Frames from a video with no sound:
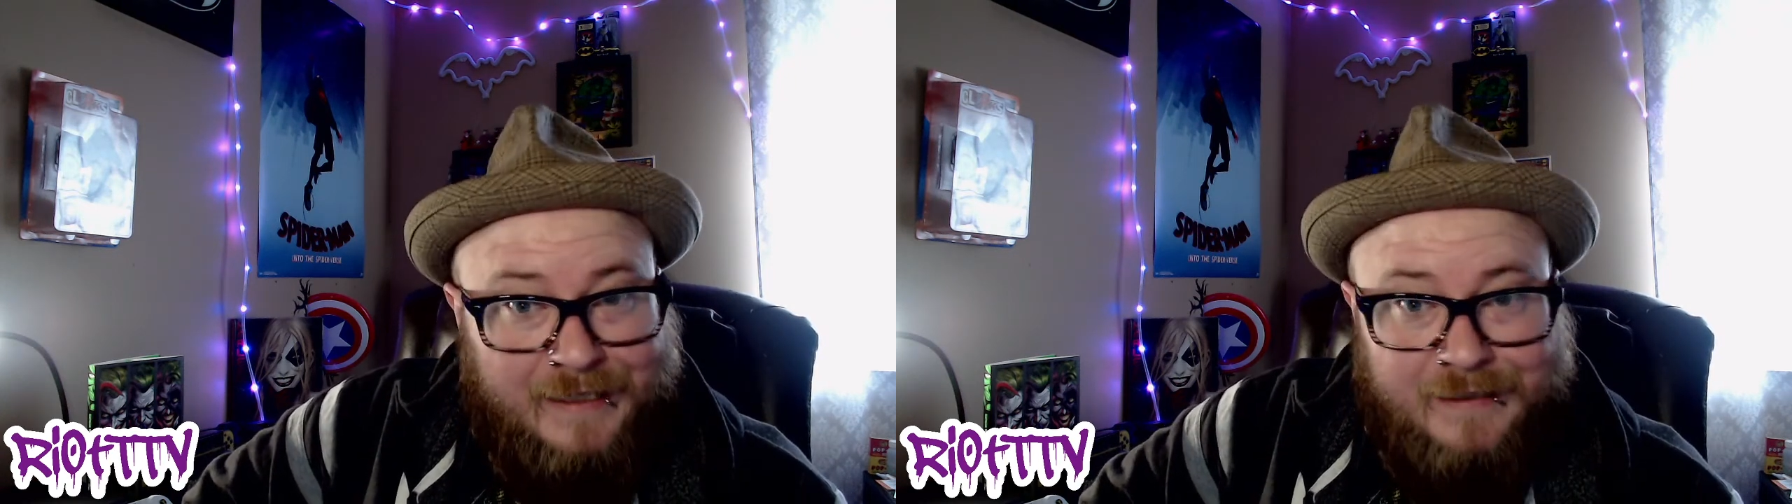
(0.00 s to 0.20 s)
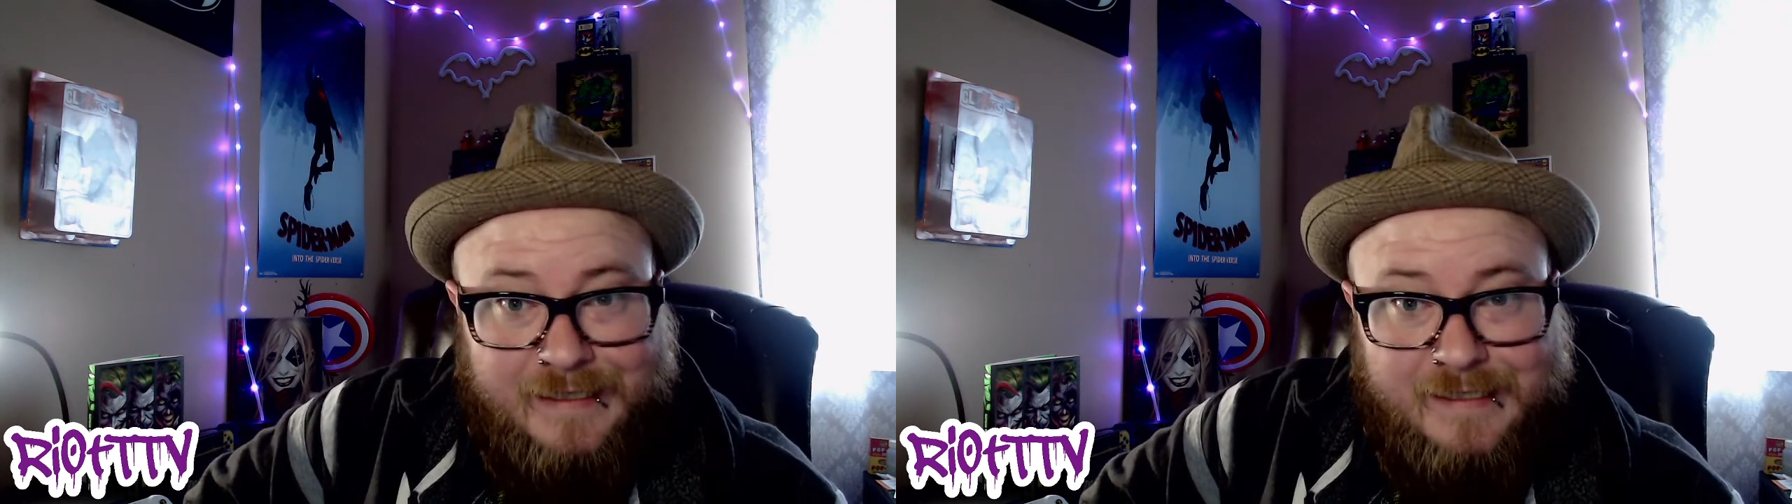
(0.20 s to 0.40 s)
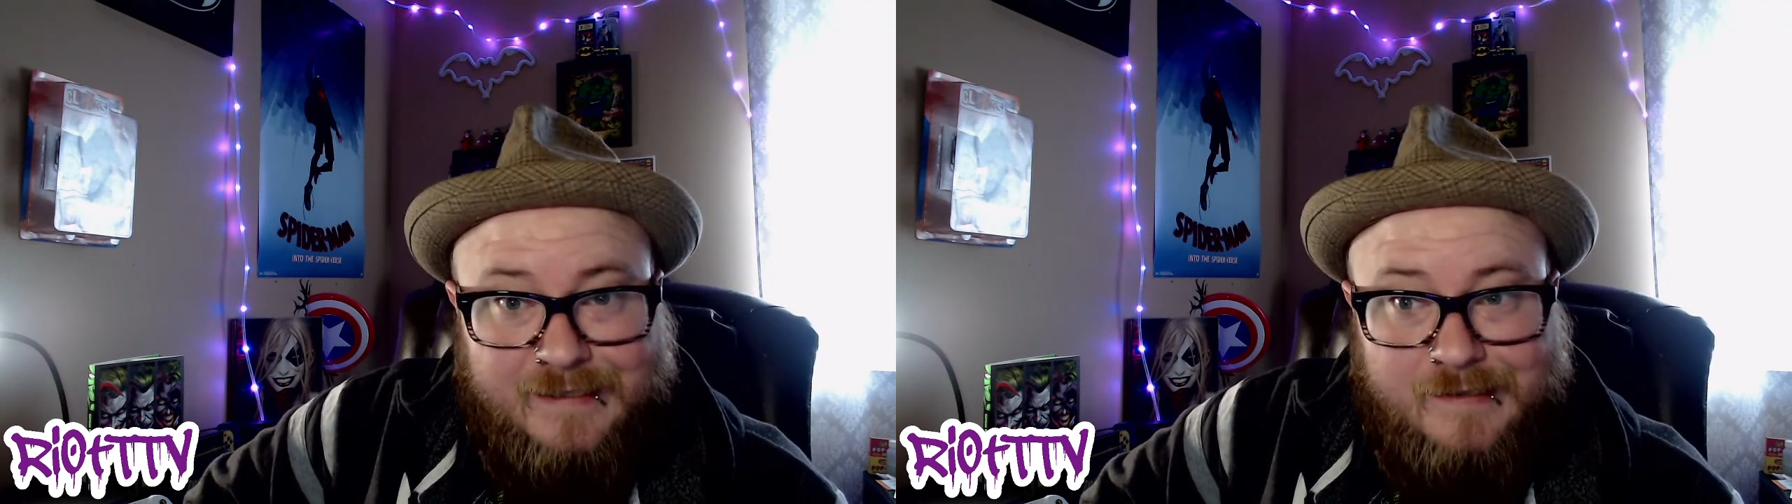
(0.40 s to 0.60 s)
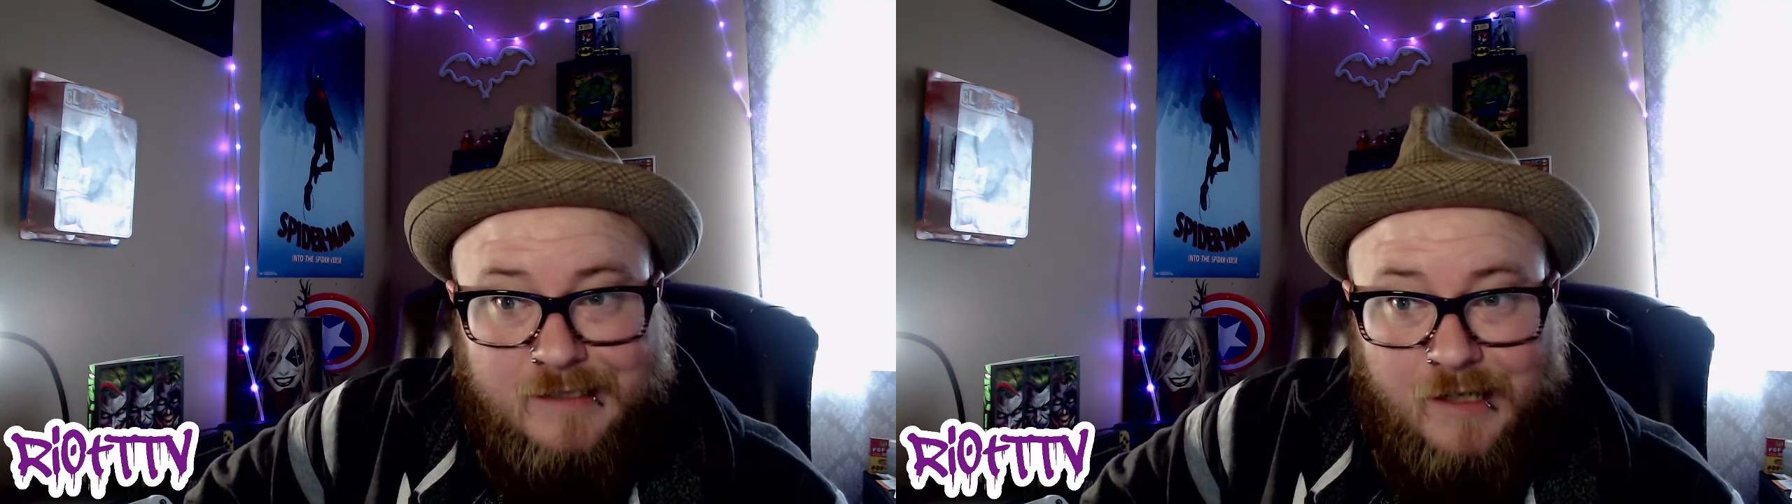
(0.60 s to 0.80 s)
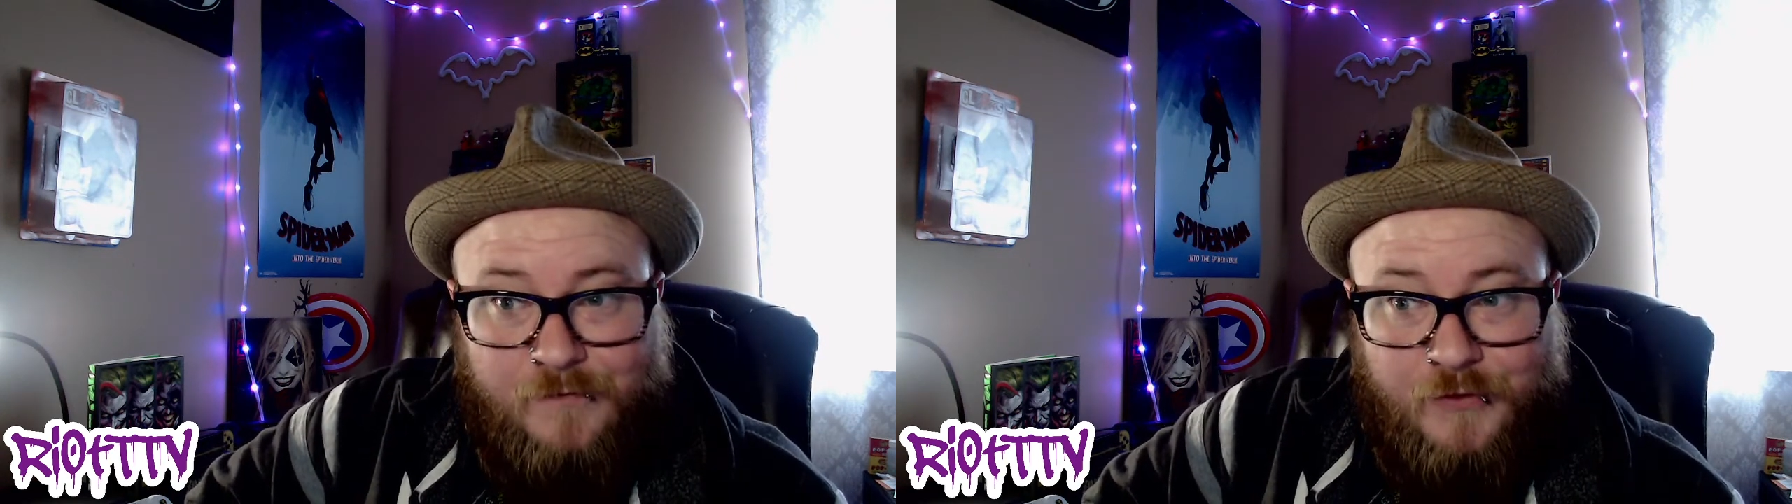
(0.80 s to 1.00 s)
links and
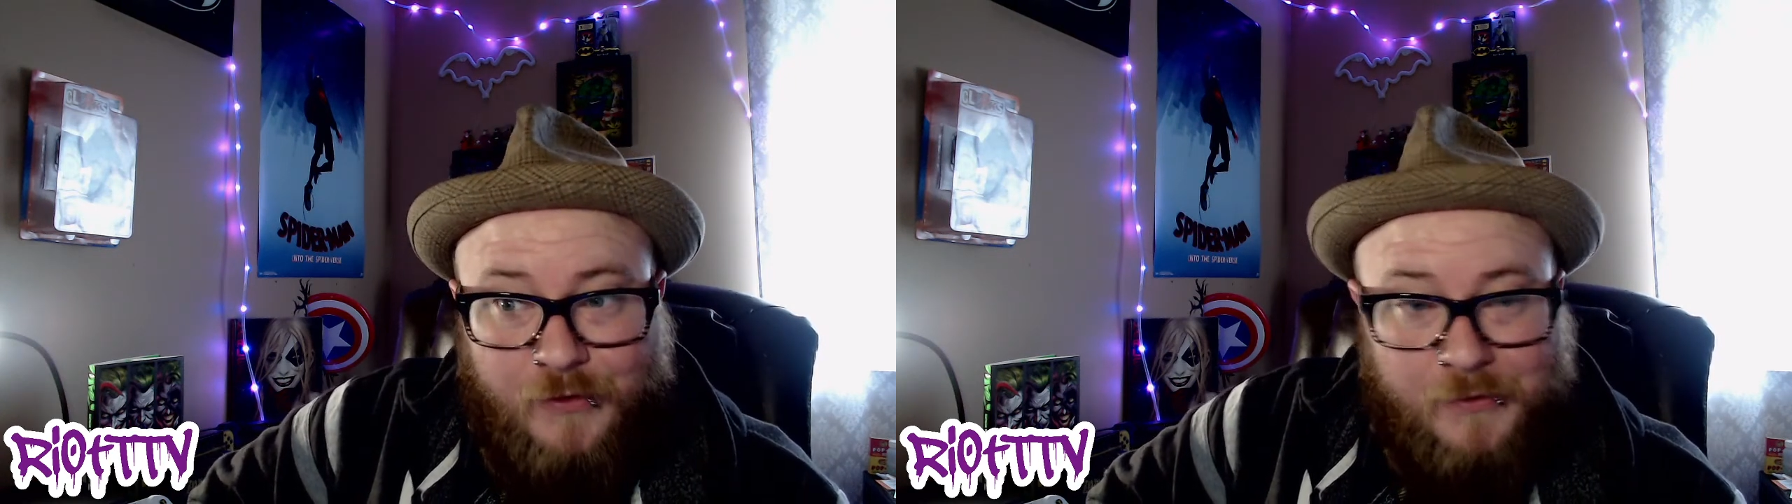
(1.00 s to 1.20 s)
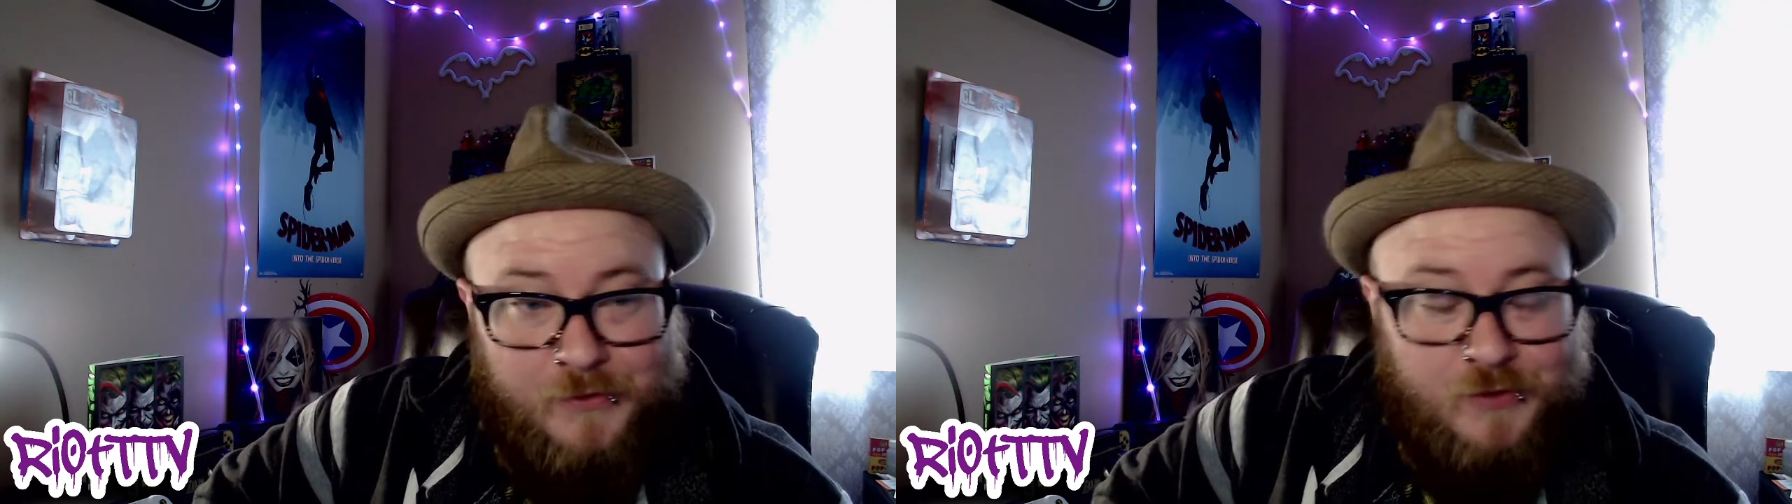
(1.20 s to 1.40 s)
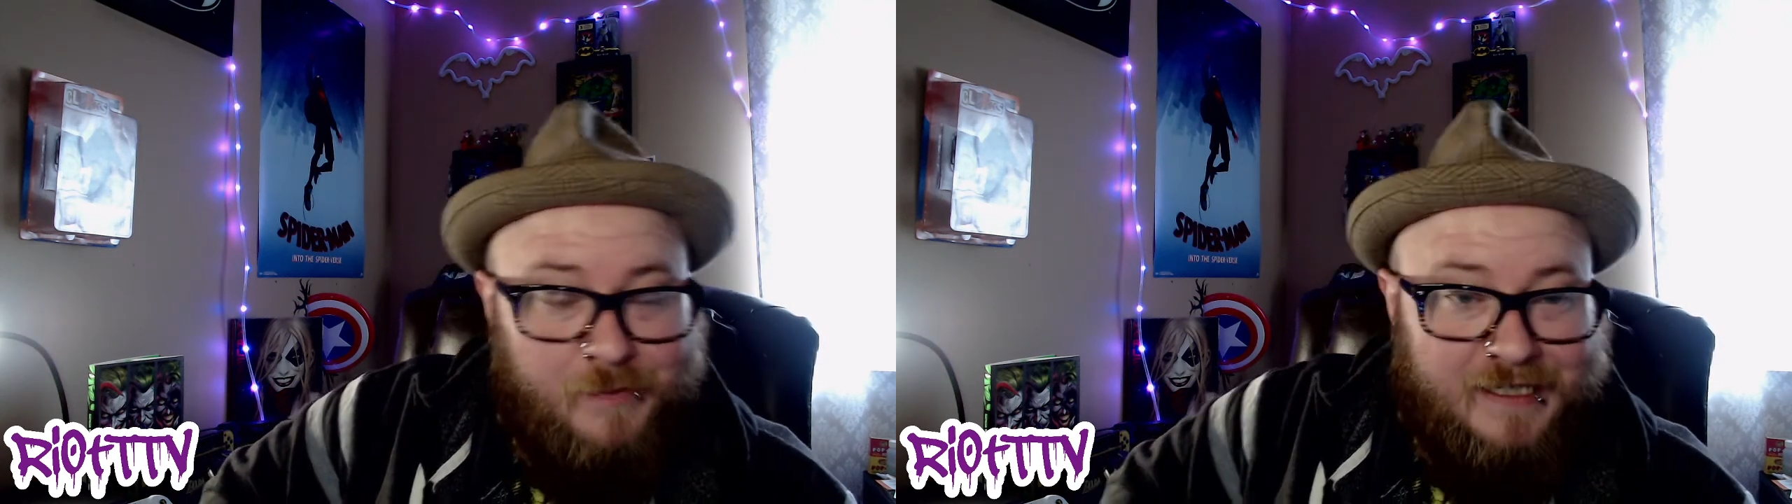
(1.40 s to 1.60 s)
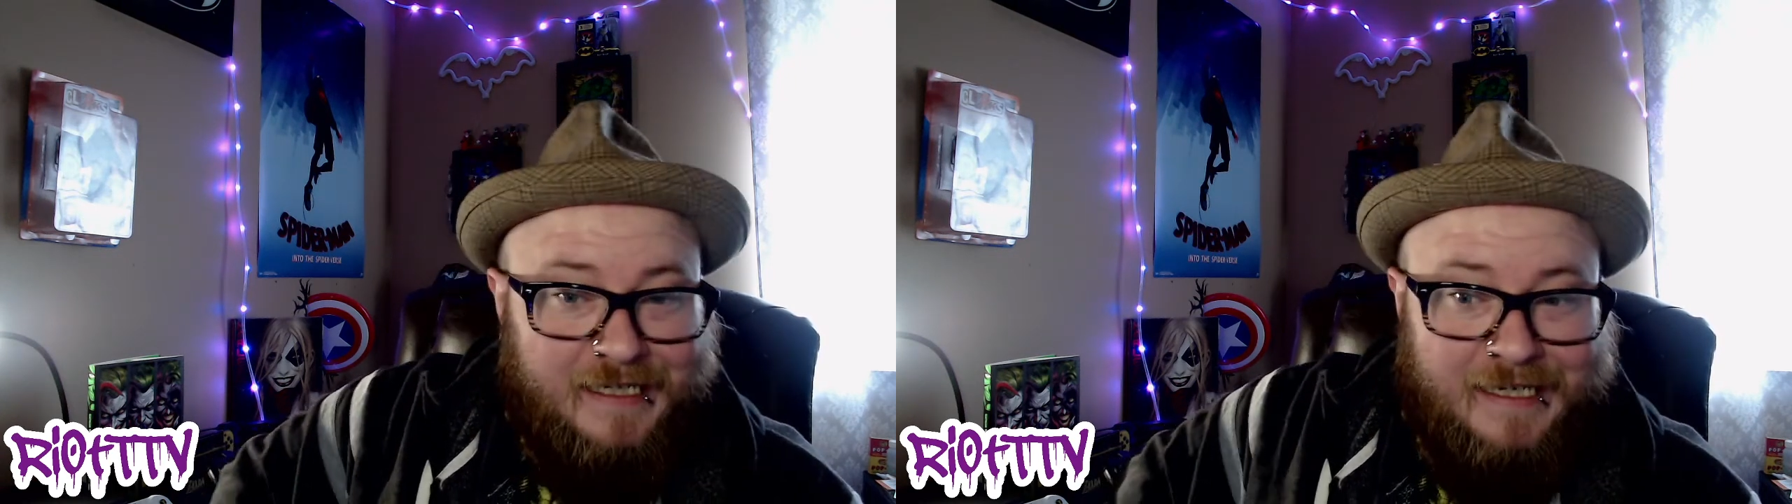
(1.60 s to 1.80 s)
stuff are going to be